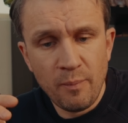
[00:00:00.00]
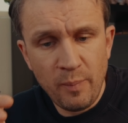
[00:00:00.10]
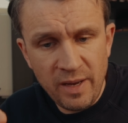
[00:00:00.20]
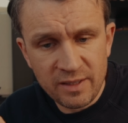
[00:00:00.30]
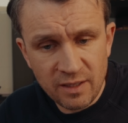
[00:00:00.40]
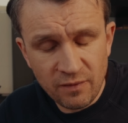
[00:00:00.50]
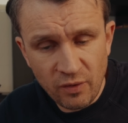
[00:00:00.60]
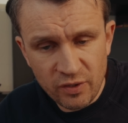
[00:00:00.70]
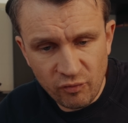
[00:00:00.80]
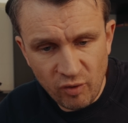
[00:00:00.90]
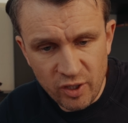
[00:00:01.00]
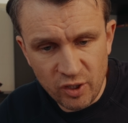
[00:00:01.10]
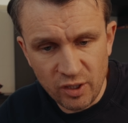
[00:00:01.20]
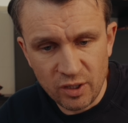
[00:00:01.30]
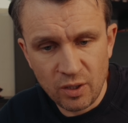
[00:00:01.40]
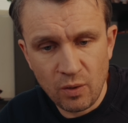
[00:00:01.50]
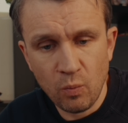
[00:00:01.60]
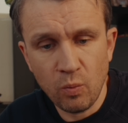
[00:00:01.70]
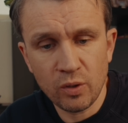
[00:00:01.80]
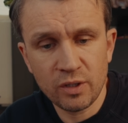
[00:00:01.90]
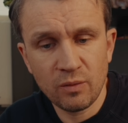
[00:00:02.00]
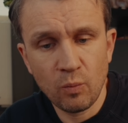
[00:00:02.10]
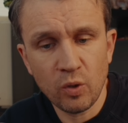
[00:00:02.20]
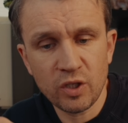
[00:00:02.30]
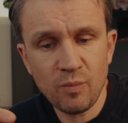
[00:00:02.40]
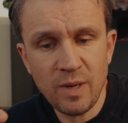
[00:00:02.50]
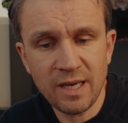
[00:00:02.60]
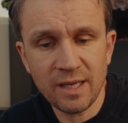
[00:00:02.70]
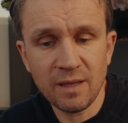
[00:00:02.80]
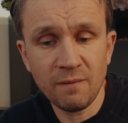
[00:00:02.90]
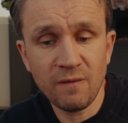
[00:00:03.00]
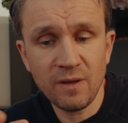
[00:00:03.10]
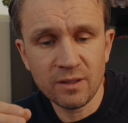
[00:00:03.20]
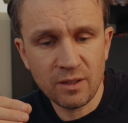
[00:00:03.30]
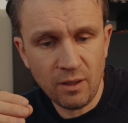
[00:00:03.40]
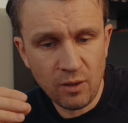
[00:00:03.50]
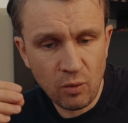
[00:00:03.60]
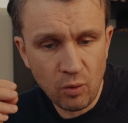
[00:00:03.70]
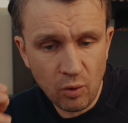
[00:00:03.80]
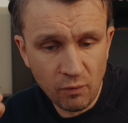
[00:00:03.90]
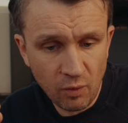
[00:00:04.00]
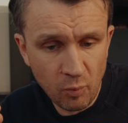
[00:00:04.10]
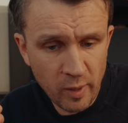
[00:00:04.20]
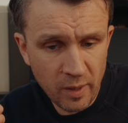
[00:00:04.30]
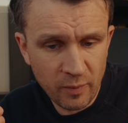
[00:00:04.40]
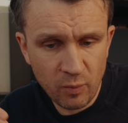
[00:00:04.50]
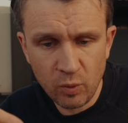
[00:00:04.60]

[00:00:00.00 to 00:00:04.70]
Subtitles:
Pains and frustrations. What's making them feel stuck or overwhelmed?